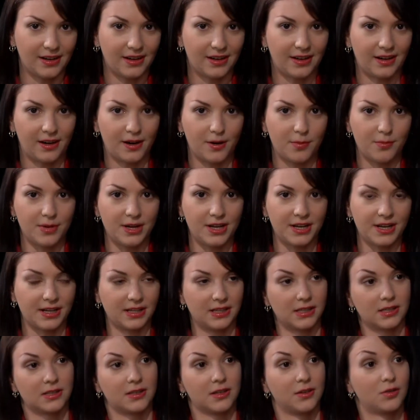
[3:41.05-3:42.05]
And I
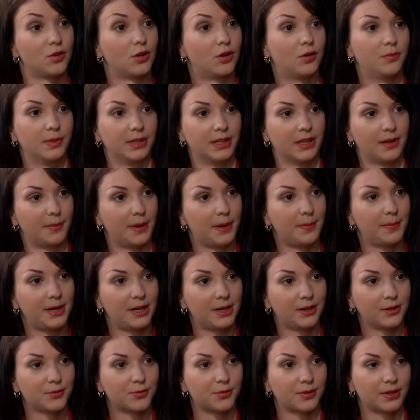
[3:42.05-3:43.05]
guess they told me that my
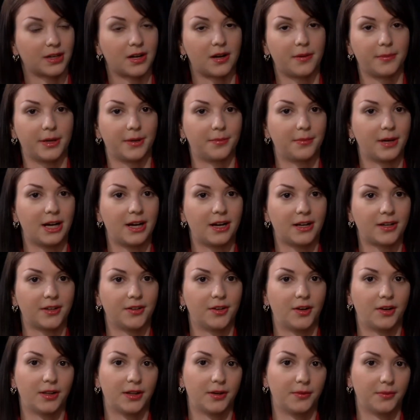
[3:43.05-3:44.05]
parents weren't coming back,
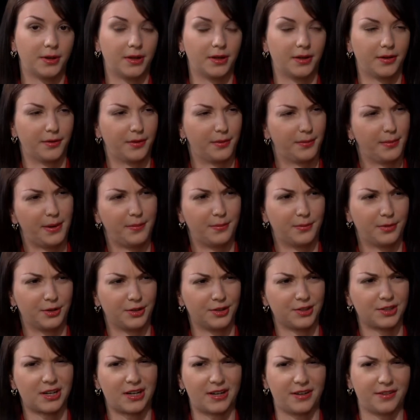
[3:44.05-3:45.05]
and all I really remember
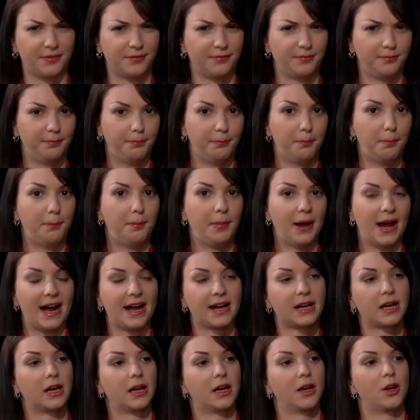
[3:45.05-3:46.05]
is kind of
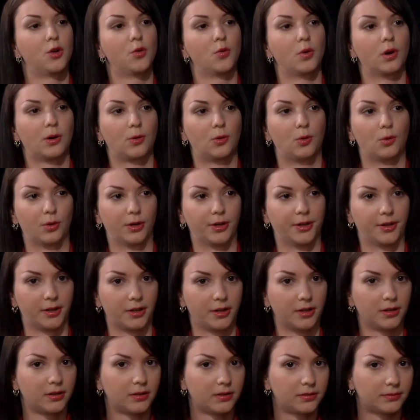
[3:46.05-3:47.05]
backing into a
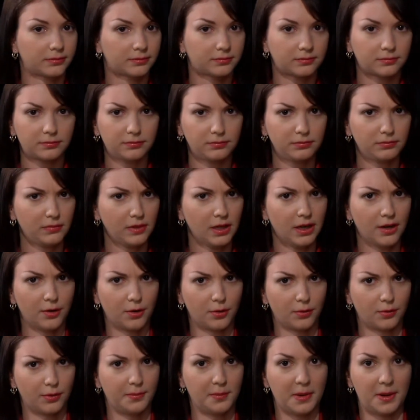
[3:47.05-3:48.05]
corner. I
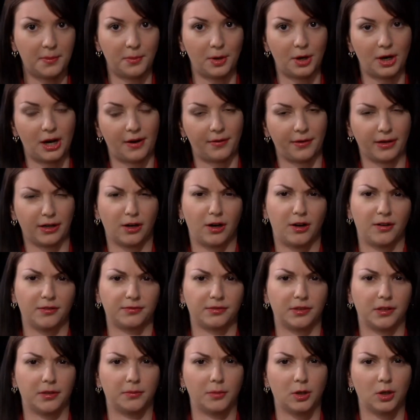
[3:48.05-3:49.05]
don't remember how I got
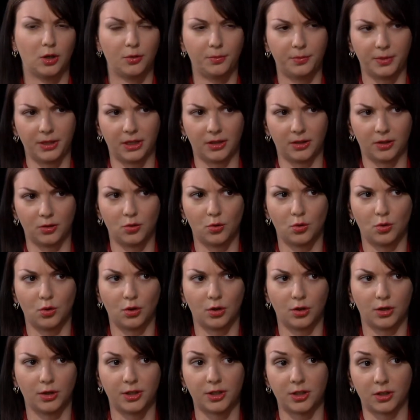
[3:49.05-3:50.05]
from opening the
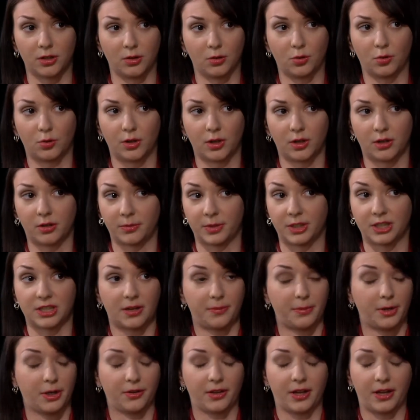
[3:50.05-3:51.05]
door to the corner, but
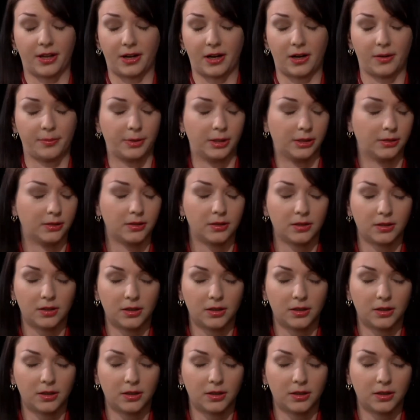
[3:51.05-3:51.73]
somehow that happened.